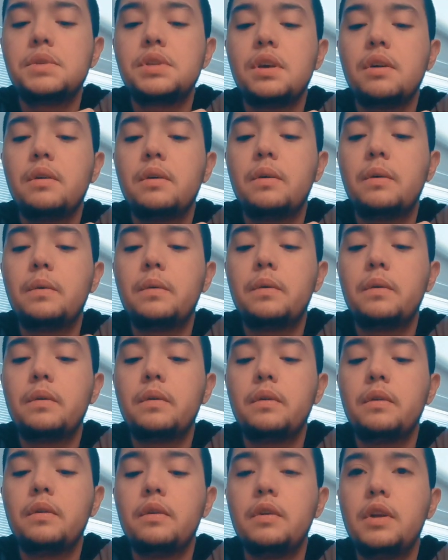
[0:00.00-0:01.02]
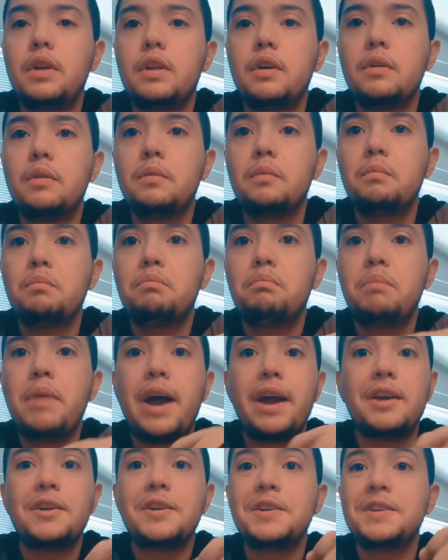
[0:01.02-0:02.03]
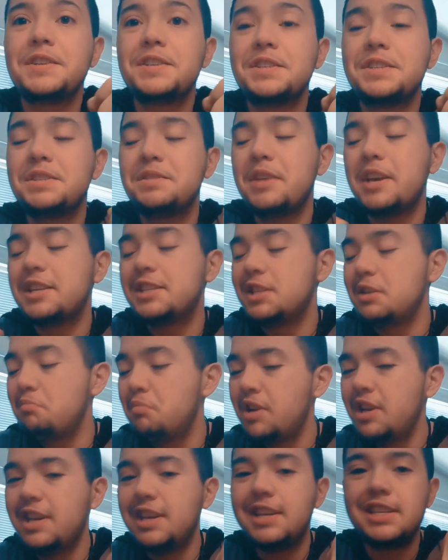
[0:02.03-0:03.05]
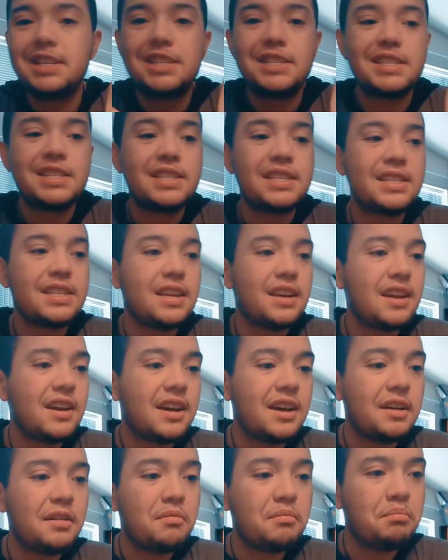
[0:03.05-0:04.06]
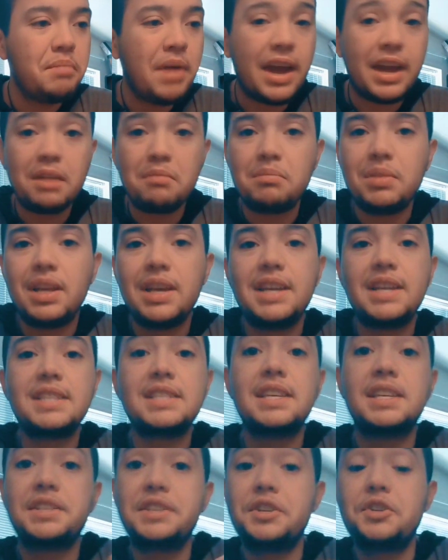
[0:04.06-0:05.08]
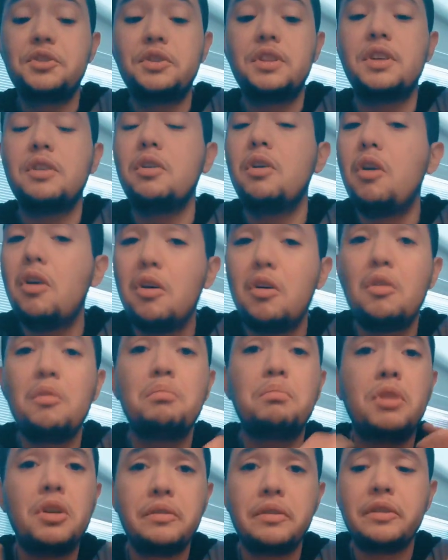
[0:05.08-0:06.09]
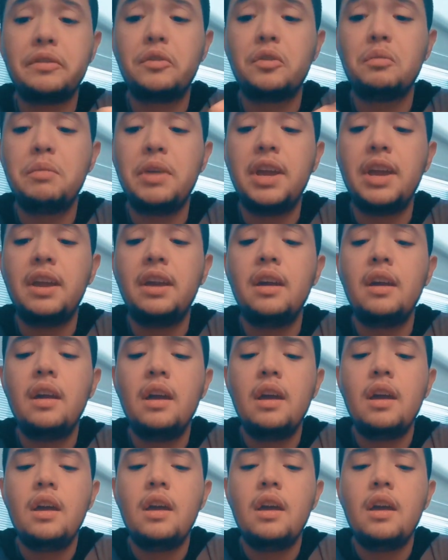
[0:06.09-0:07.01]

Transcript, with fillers: So, you know, Packers, STPs, Pack and Plays, etc. They're all perfect for me.